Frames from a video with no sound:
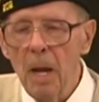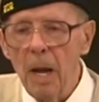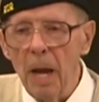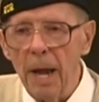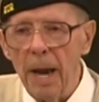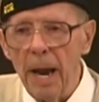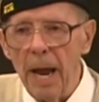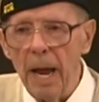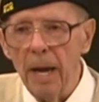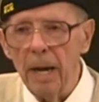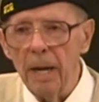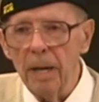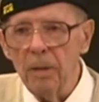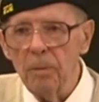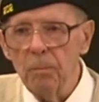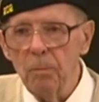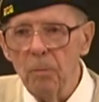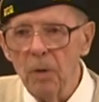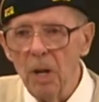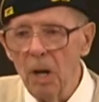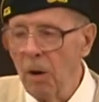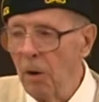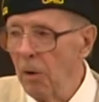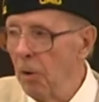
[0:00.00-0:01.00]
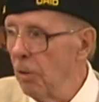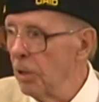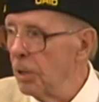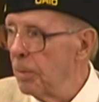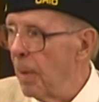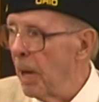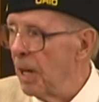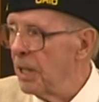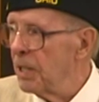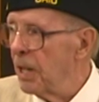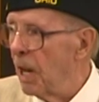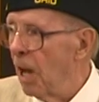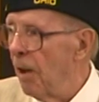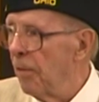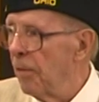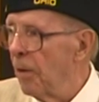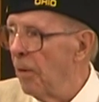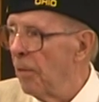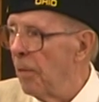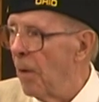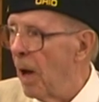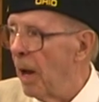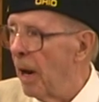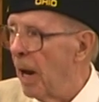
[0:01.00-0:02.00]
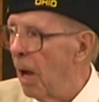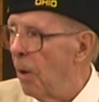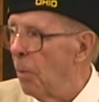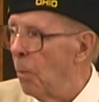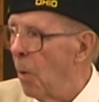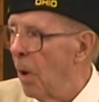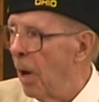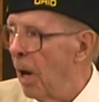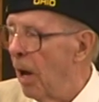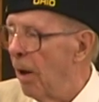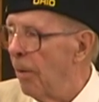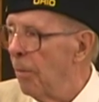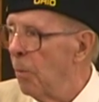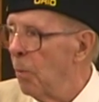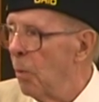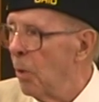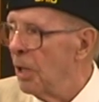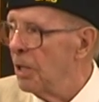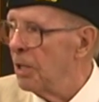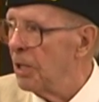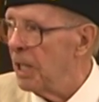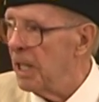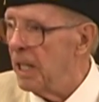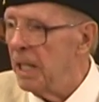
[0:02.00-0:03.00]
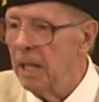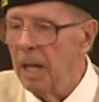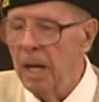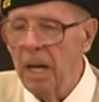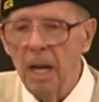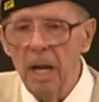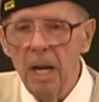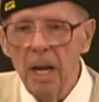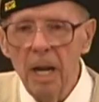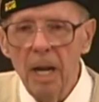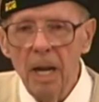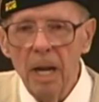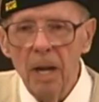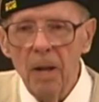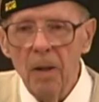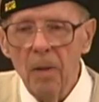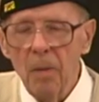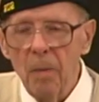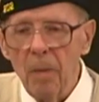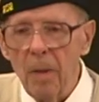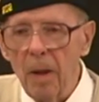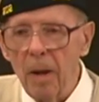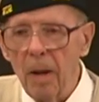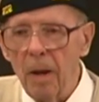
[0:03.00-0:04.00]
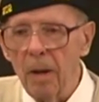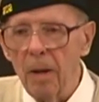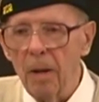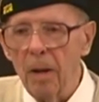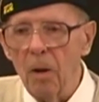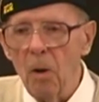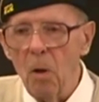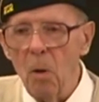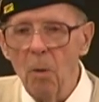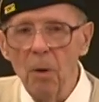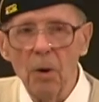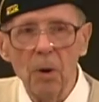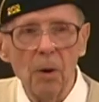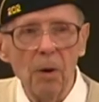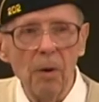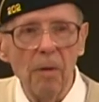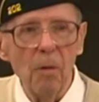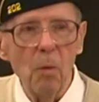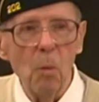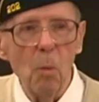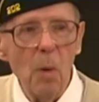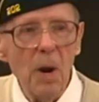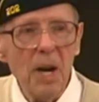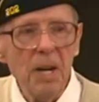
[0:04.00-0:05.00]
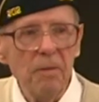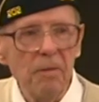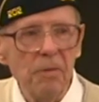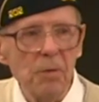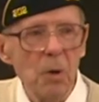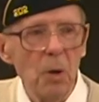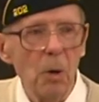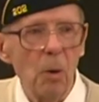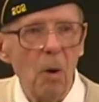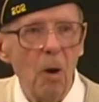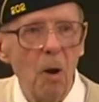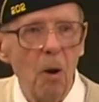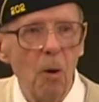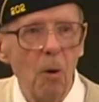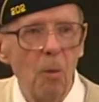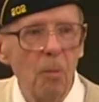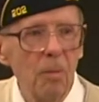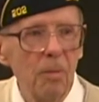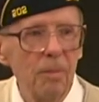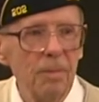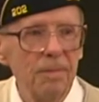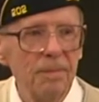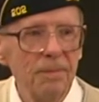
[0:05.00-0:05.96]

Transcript: And I introduced myself and found out one of them was the uh, owner of a Waite Funeral Home,